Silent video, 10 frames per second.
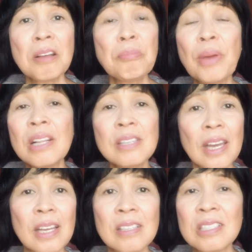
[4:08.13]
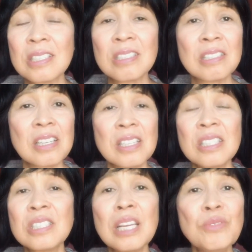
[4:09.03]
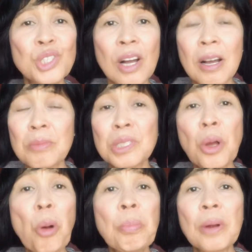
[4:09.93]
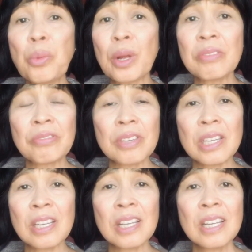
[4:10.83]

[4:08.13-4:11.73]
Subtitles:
Bill Gates, Steve Jobs, Oprah Winfrey.